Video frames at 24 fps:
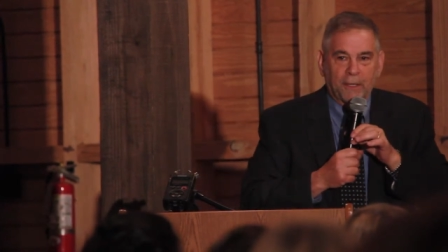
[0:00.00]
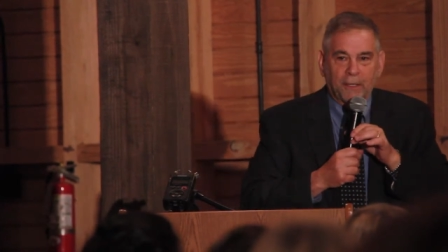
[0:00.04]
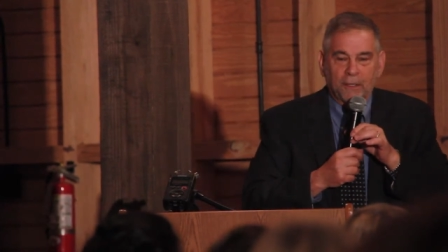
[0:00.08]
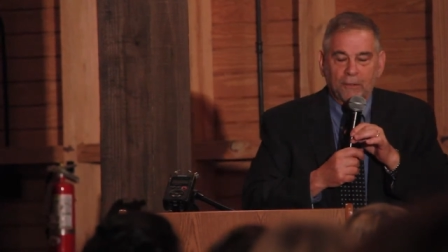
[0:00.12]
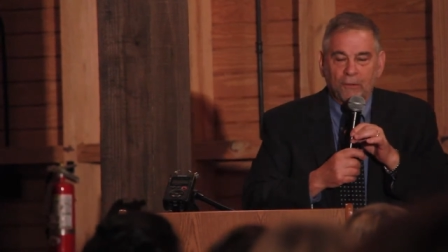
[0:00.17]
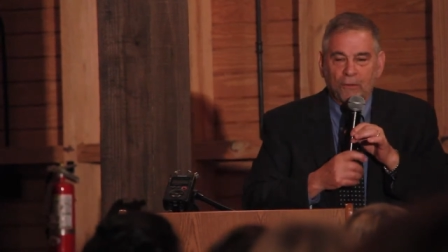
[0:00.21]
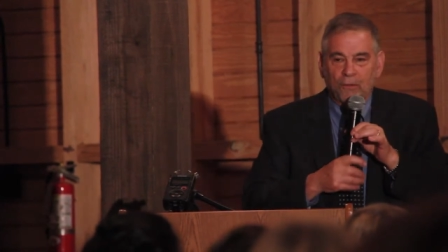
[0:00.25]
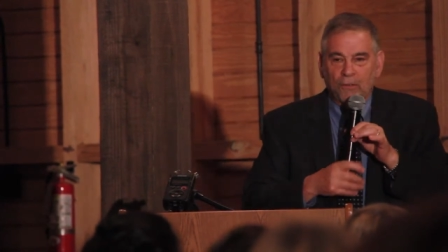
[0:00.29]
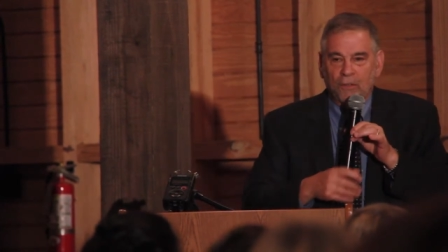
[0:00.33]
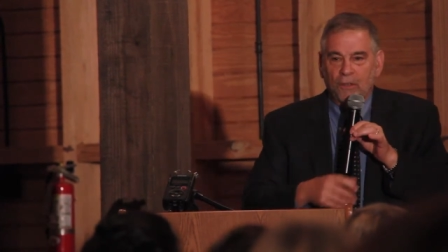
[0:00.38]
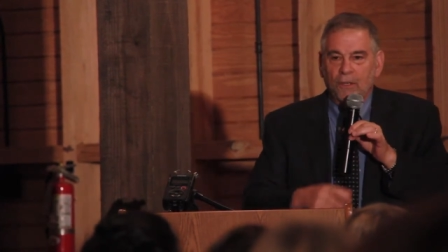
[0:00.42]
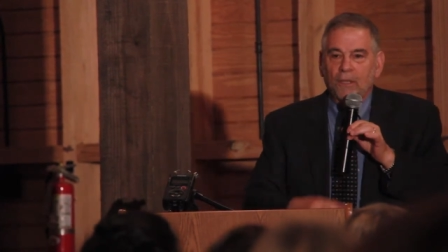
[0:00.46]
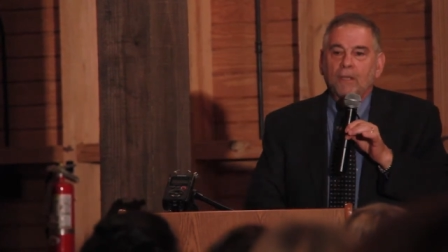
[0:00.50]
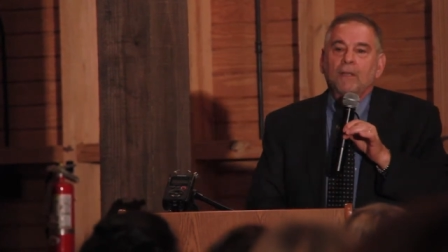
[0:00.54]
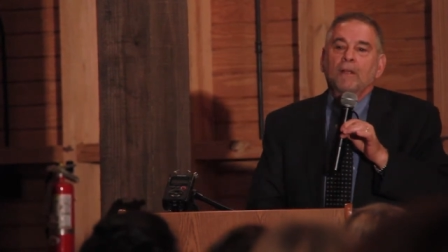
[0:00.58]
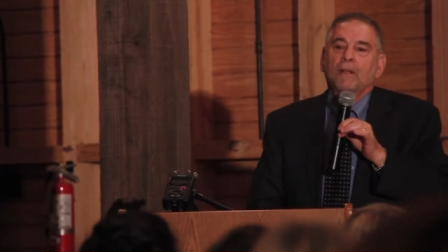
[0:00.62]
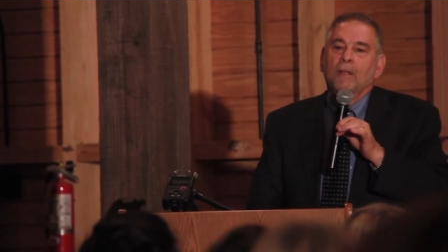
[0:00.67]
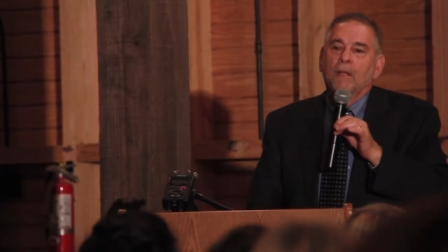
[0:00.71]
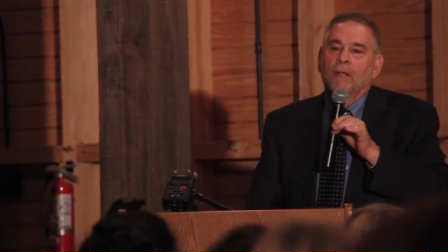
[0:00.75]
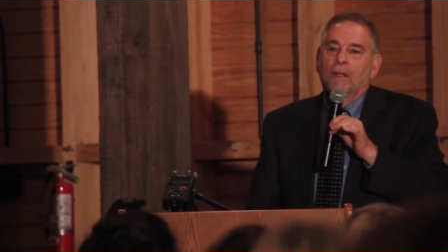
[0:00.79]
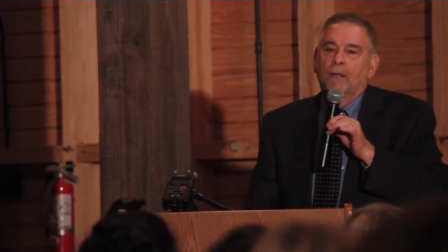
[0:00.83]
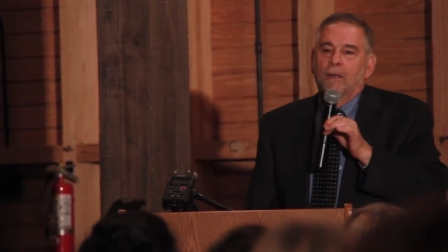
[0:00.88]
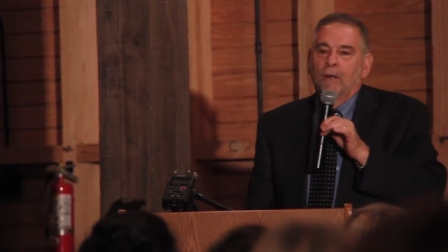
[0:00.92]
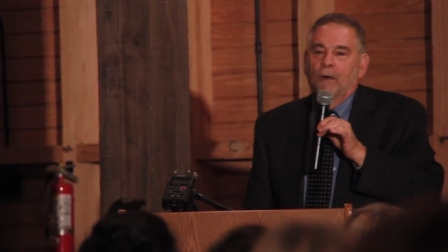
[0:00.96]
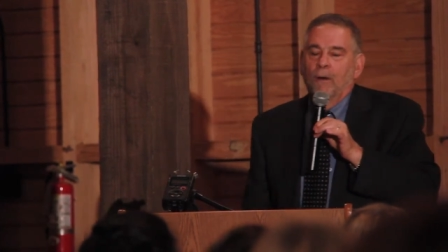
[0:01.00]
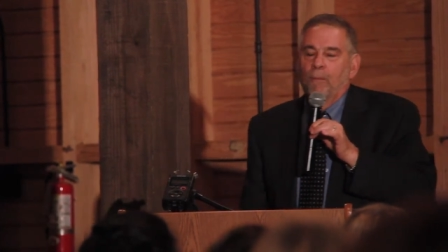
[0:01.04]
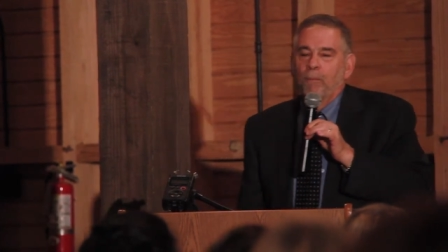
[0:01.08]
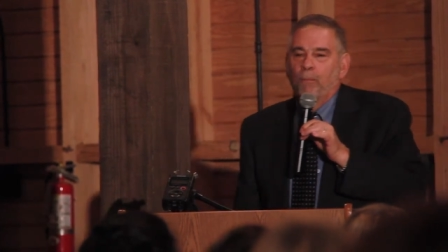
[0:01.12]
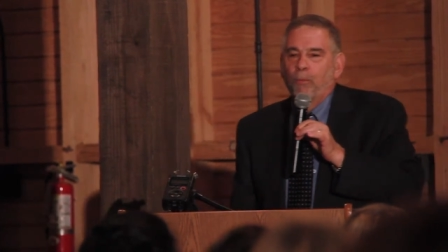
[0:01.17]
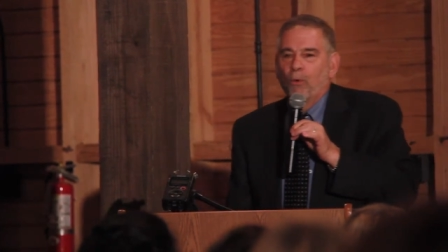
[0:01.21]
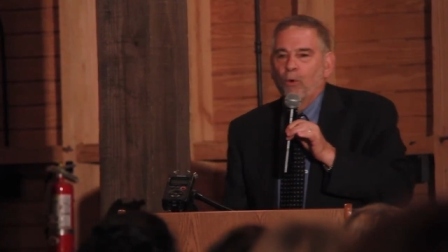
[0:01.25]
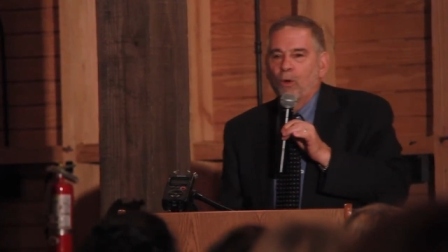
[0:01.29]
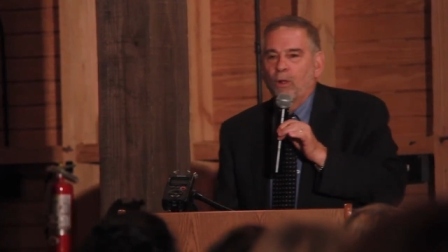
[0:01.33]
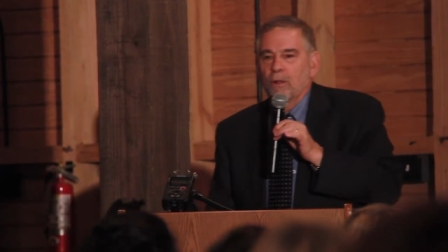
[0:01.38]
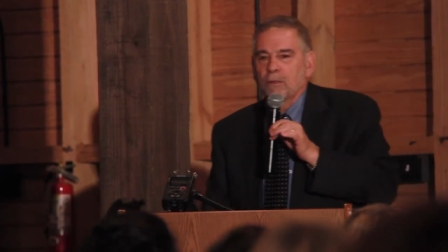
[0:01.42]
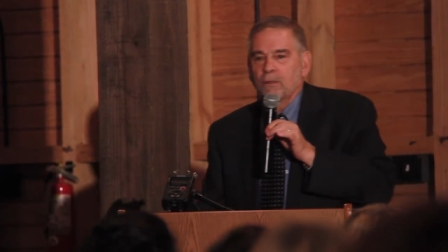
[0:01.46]
I can see a
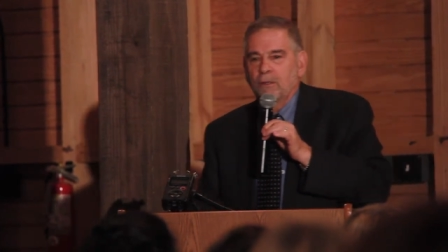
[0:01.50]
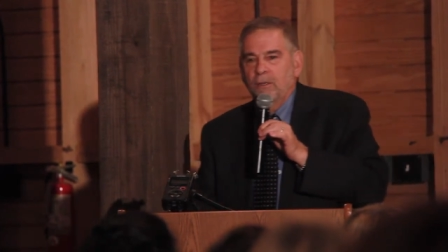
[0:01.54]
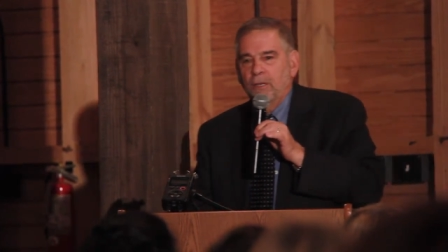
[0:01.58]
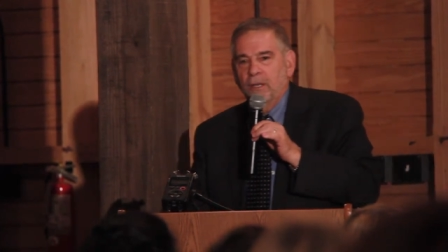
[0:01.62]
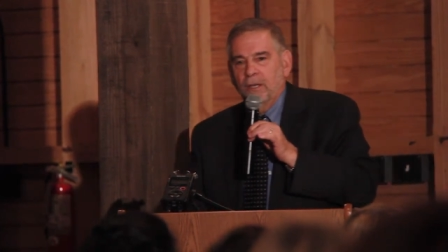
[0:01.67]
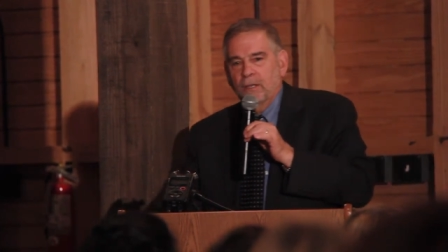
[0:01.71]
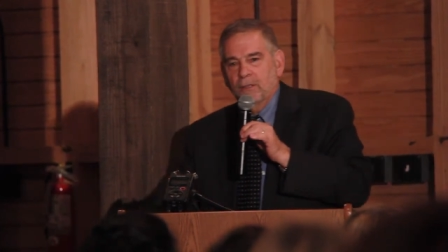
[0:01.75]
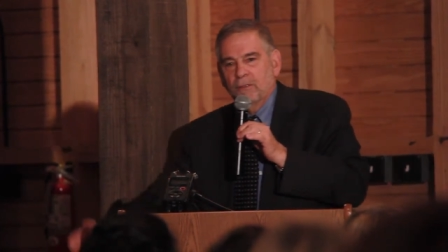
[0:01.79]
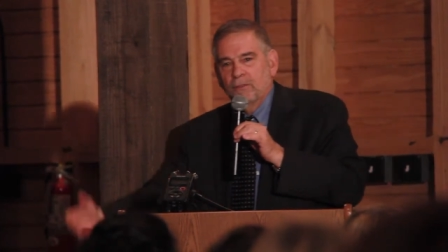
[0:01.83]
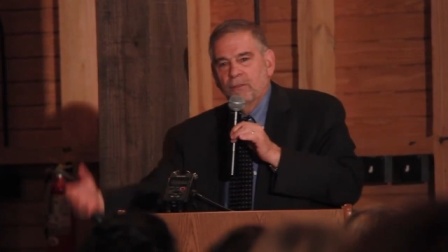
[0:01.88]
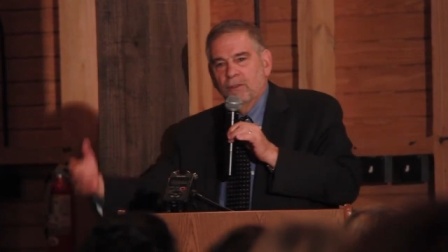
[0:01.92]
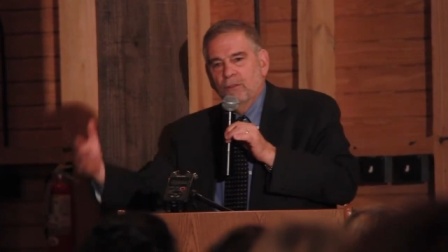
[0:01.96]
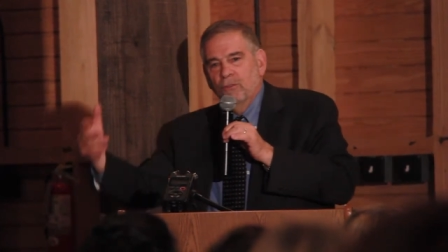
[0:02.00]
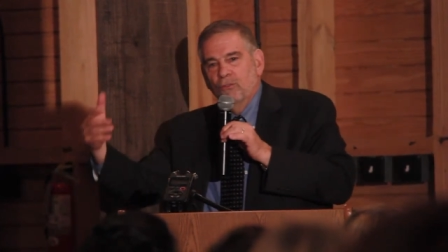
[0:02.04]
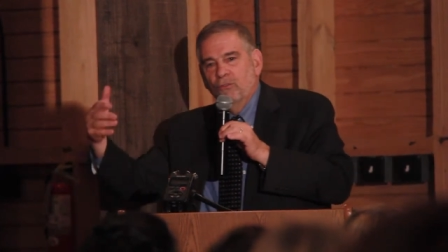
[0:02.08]
ball kicked